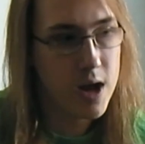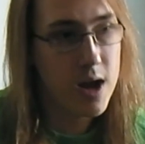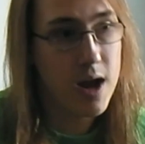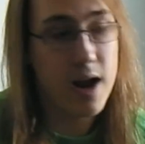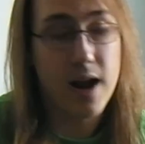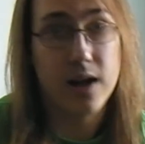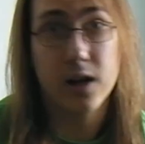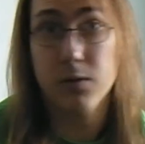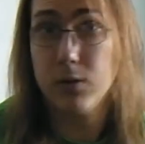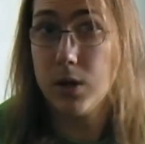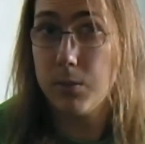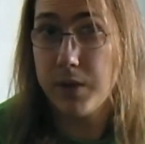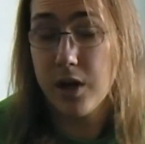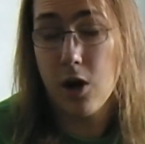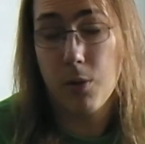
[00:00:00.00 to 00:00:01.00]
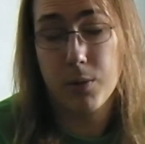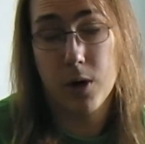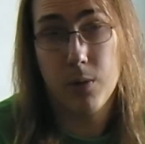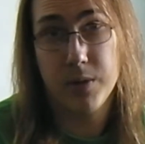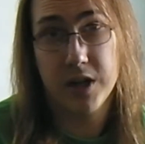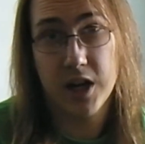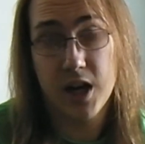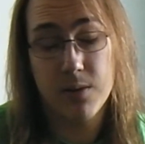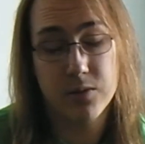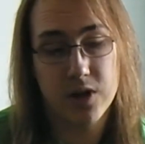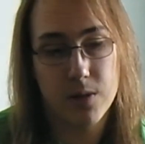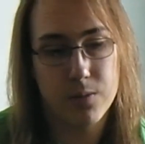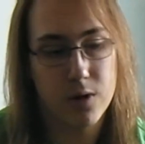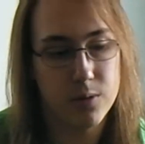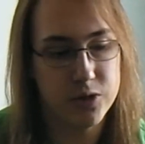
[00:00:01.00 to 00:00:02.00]
and there will be upcoming games, I
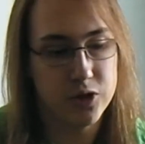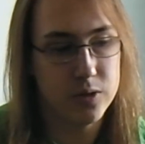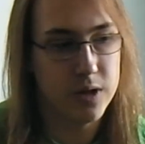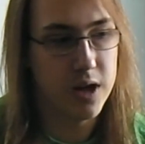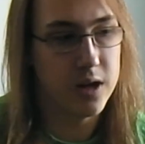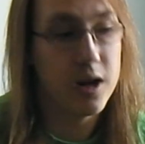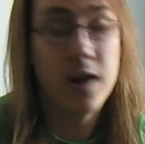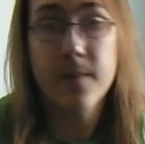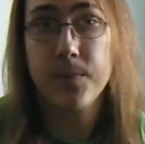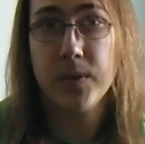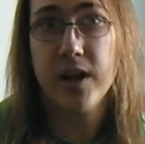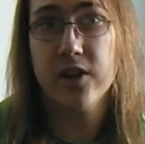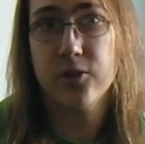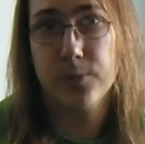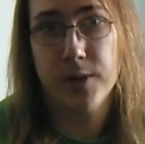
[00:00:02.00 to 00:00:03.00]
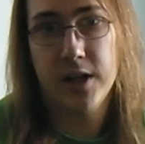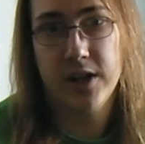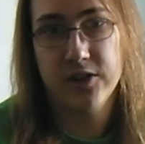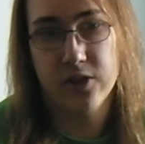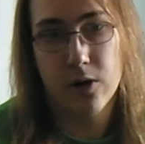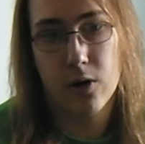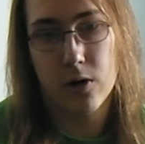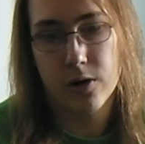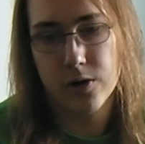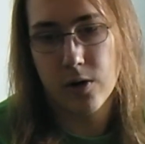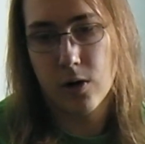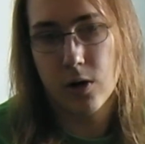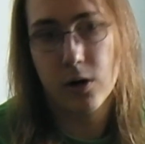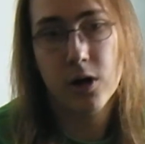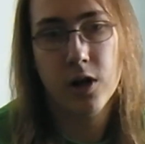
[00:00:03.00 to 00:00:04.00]
promise you that, as well as the
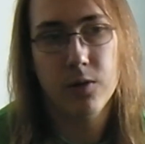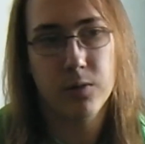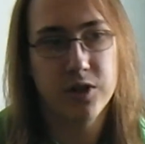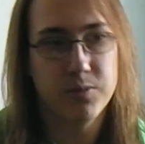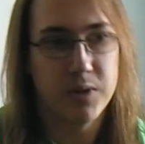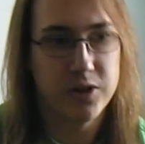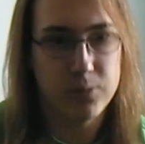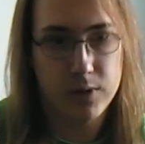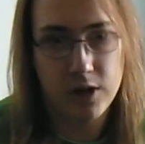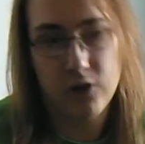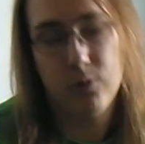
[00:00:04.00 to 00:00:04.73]
R&R, which my Swedish